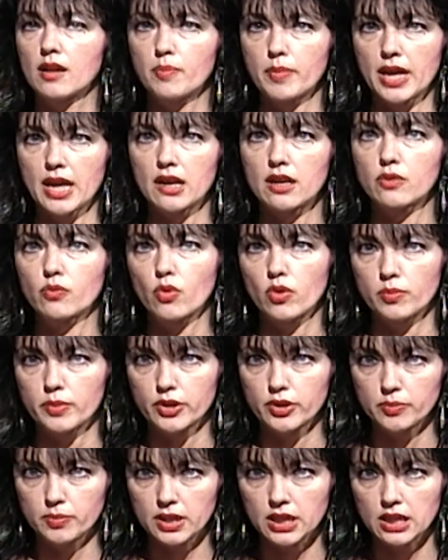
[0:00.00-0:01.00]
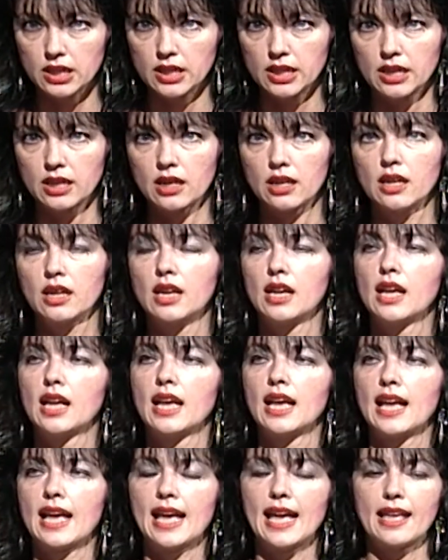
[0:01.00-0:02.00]
a man and woman are playing.
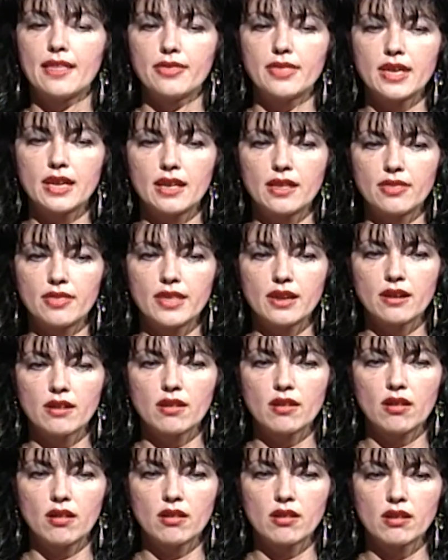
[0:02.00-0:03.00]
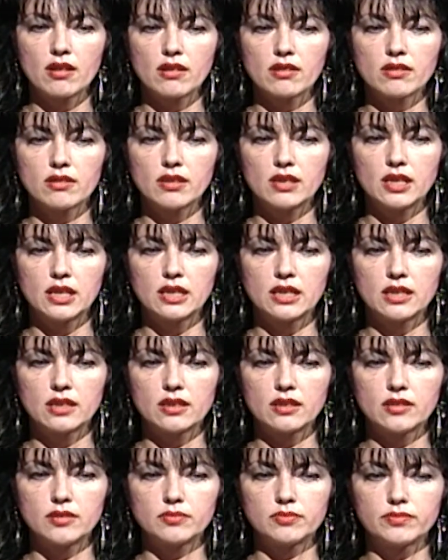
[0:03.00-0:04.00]
And then there are
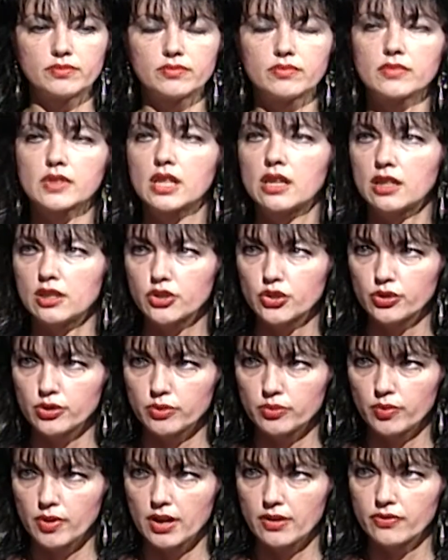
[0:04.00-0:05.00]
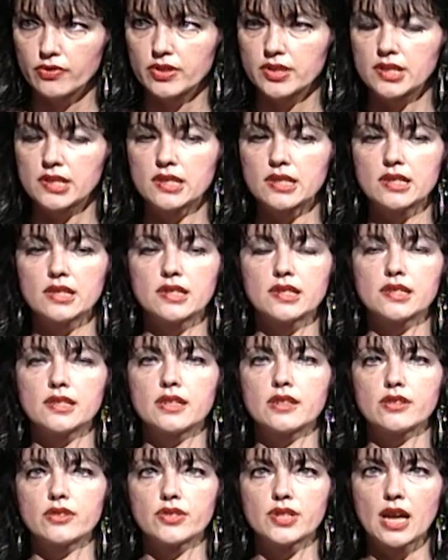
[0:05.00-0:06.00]
um, cultural references,
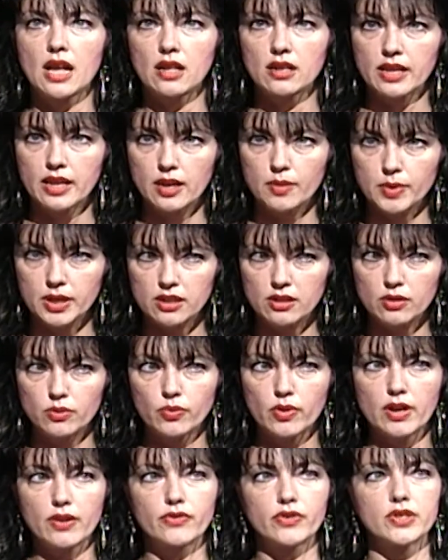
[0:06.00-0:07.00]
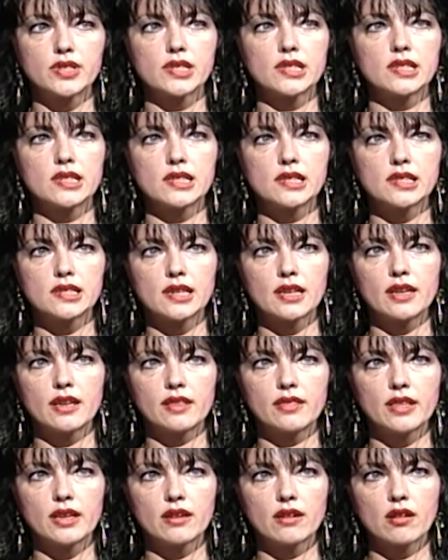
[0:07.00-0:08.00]
there's alchemical references,
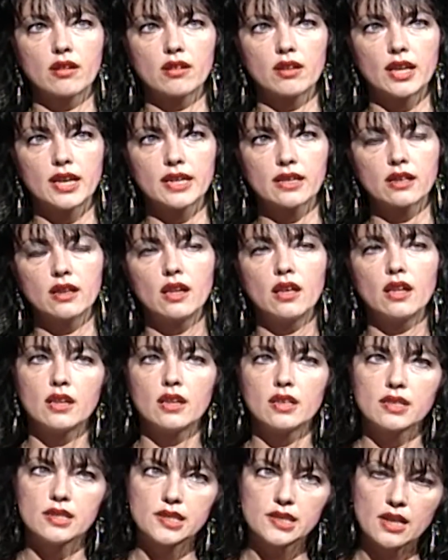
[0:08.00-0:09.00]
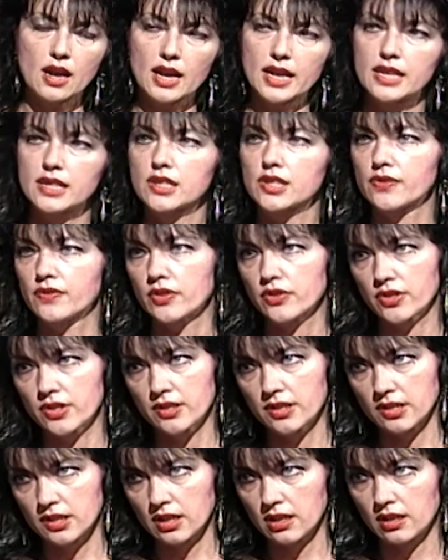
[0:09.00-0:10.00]
and there are like science
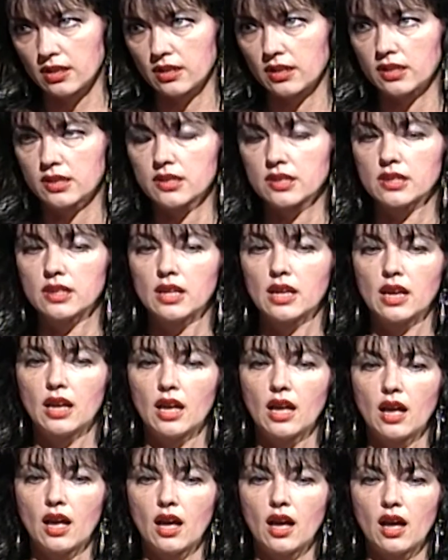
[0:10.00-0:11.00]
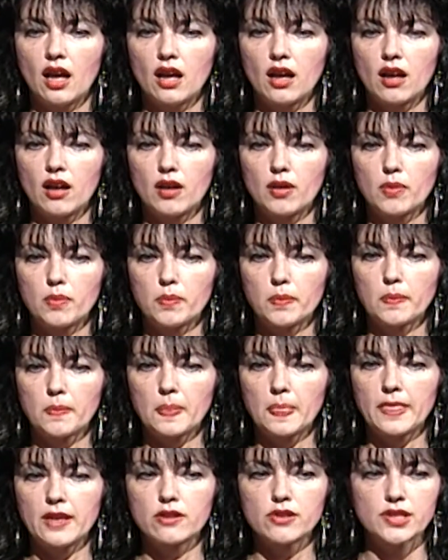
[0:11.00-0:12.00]
versus occult. Mm -hmm. um,
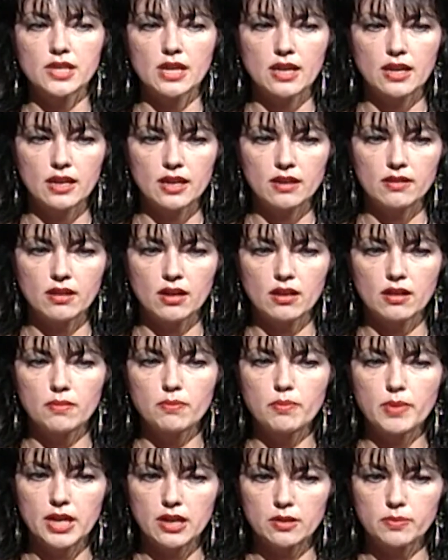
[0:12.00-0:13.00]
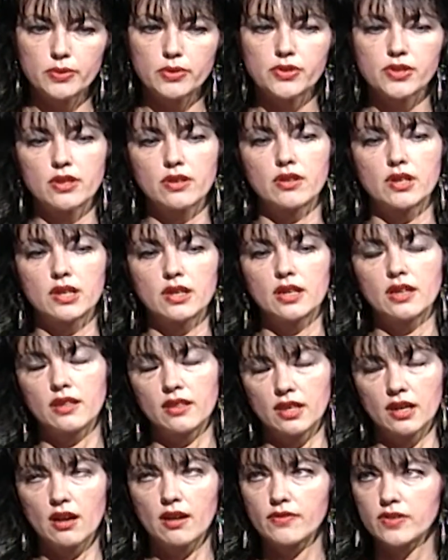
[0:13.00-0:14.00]
there's a uh, male persona, and
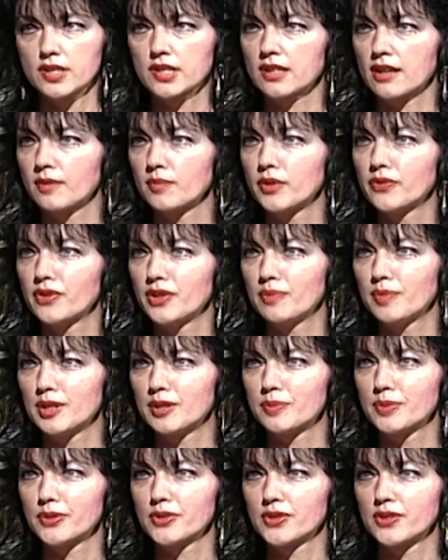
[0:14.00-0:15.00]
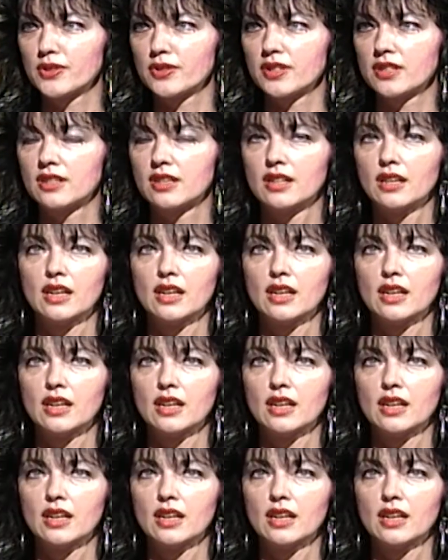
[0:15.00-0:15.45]
then obviously I'm the female persona.